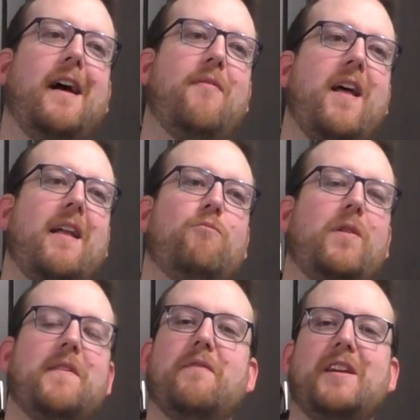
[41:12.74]
then
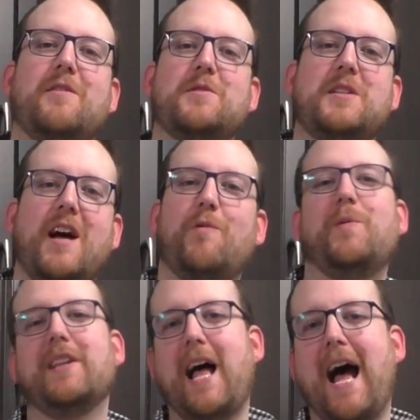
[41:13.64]
when the video's done,
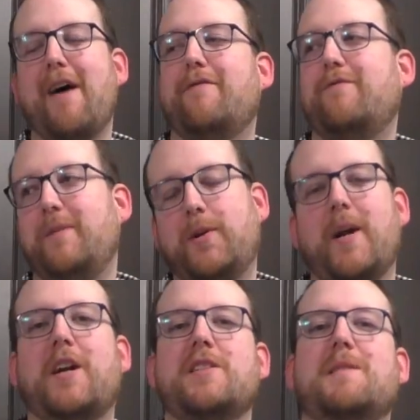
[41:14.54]
we laugh. We
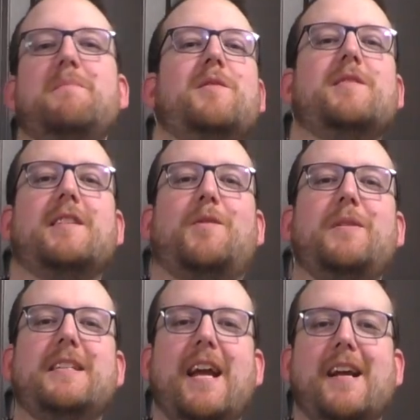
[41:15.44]
crank on some music.
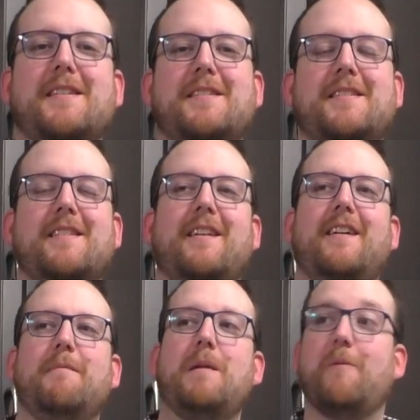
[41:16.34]
We dance.
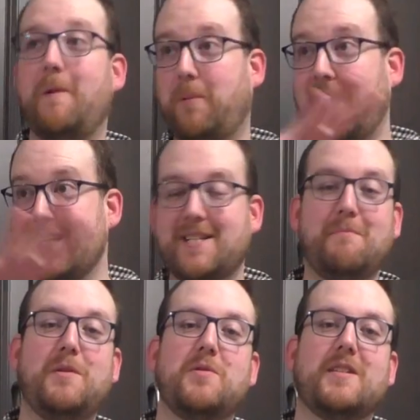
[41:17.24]
Maybe we play
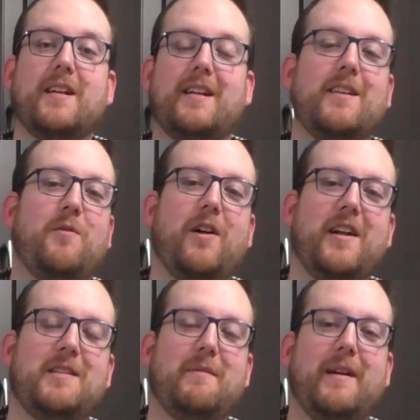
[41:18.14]
some music, and then we all
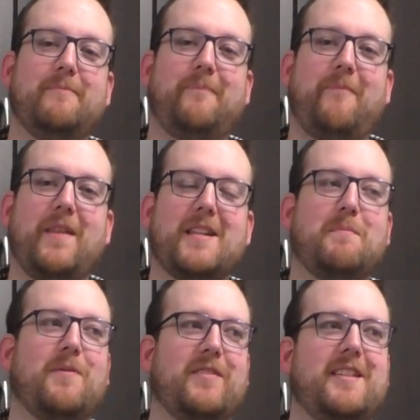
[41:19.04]
head to bed. That's
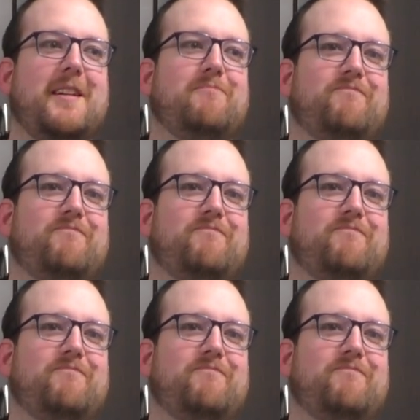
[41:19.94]
a perfect day.